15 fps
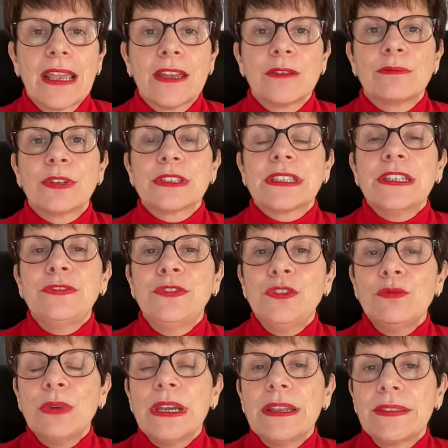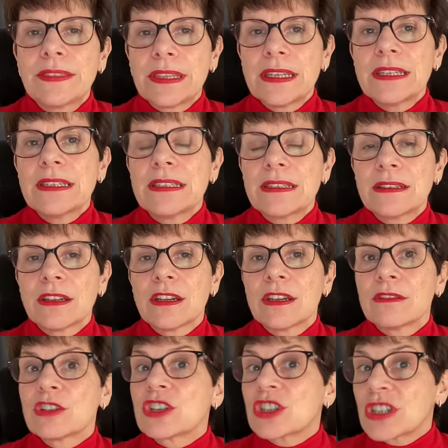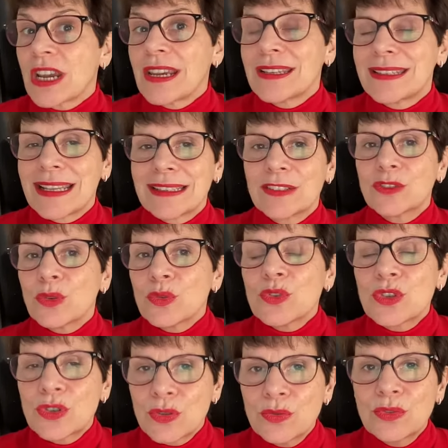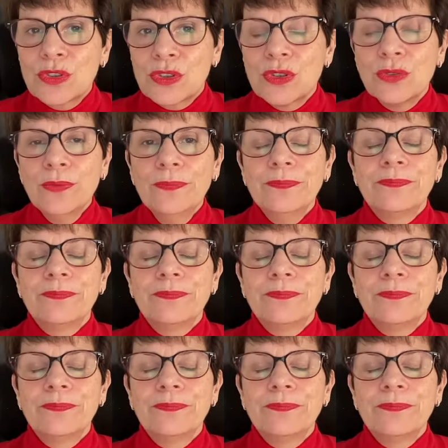But if you wear things, uh, shades that don't suit you,